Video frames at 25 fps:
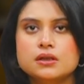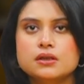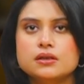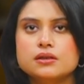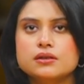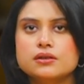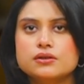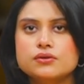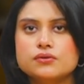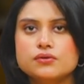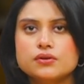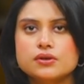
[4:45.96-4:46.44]

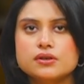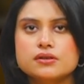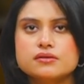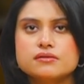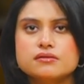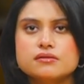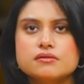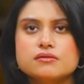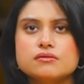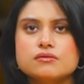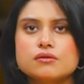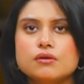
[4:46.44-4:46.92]
The
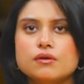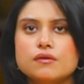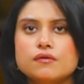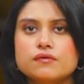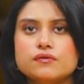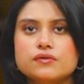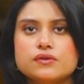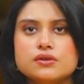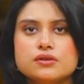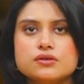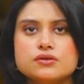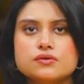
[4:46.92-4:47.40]
traces
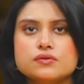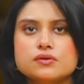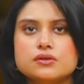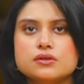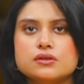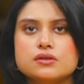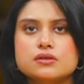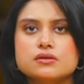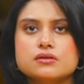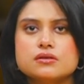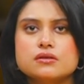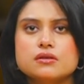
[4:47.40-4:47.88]
of this
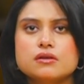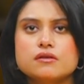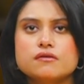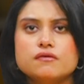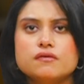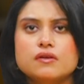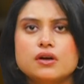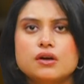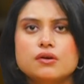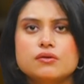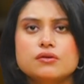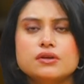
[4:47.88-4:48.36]
tradition are
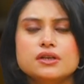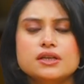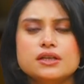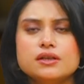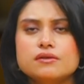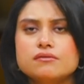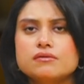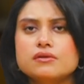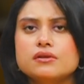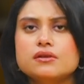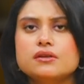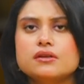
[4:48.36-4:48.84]
found
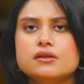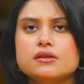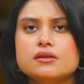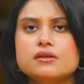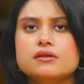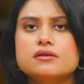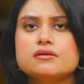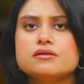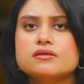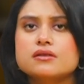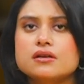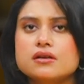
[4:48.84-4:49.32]
even
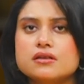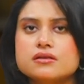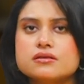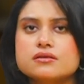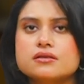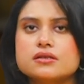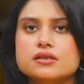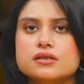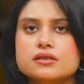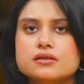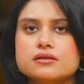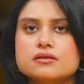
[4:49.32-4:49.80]
in Charles
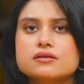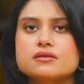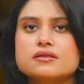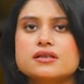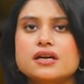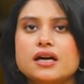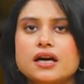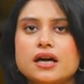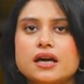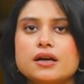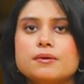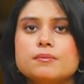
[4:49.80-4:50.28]
Dickens
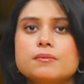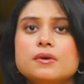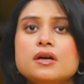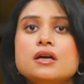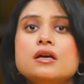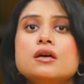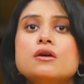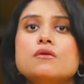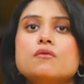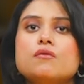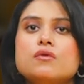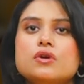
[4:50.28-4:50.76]
and
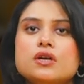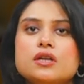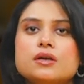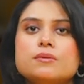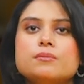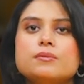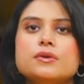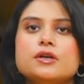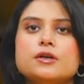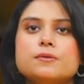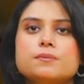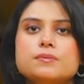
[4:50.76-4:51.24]
William
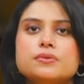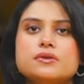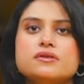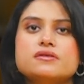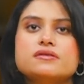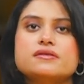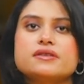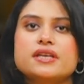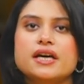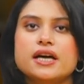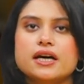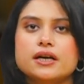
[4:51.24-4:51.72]
Makepeace
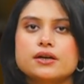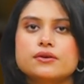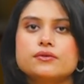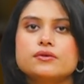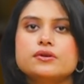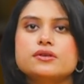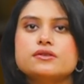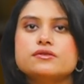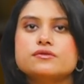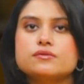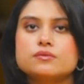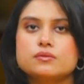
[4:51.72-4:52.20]

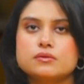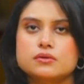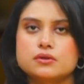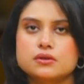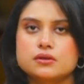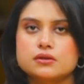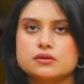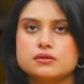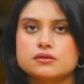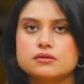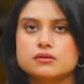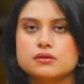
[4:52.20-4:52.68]
Thackeray's
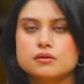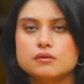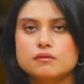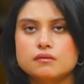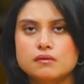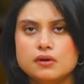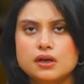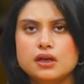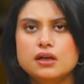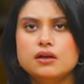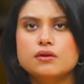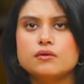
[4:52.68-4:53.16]
works.
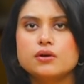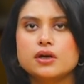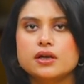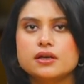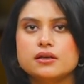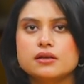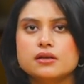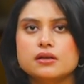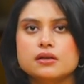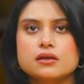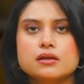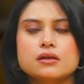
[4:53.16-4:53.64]
While
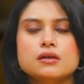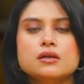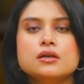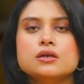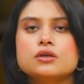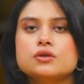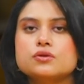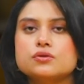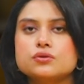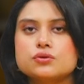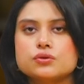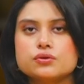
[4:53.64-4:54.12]
writing
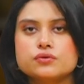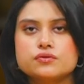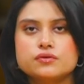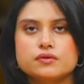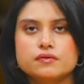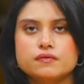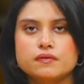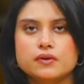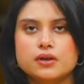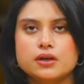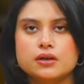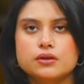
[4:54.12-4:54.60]

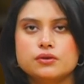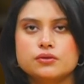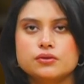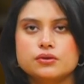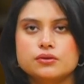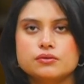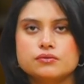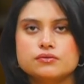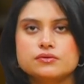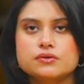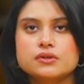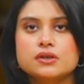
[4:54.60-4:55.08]
Joseph
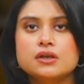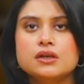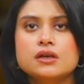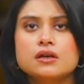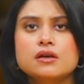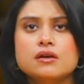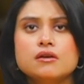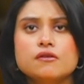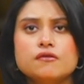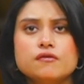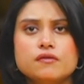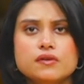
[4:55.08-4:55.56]
Andrews,
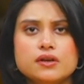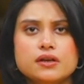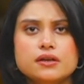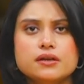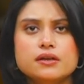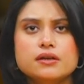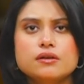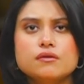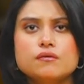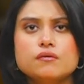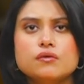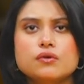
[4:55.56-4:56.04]

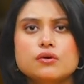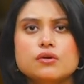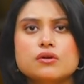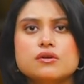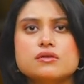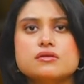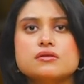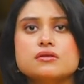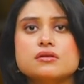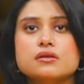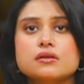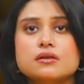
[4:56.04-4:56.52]
Fielding
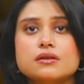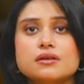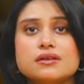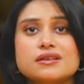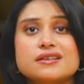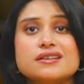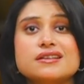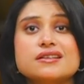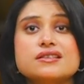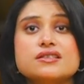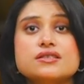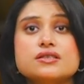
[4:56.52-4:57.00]
was
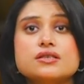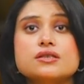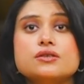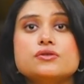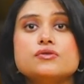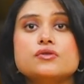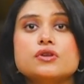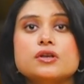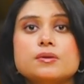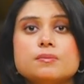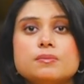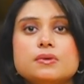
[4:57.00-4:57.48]

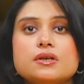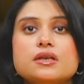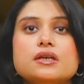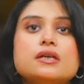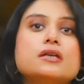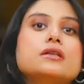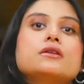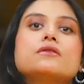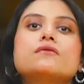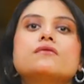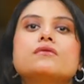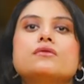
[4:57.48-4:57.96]
considerably
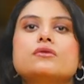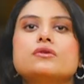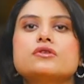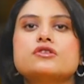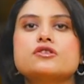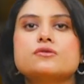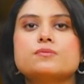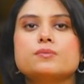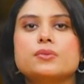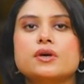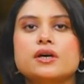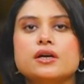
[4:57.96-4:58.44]

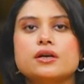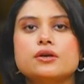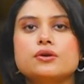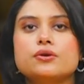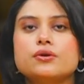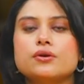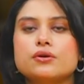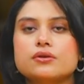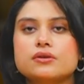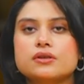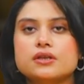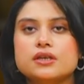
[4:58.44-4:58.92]
influenced by
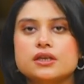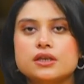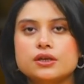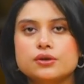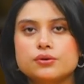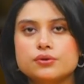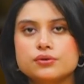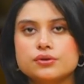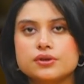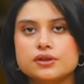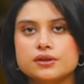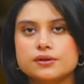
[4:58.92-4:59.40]
Don
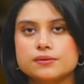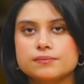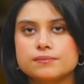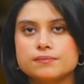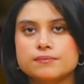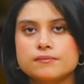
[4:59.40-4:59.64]
Quixote.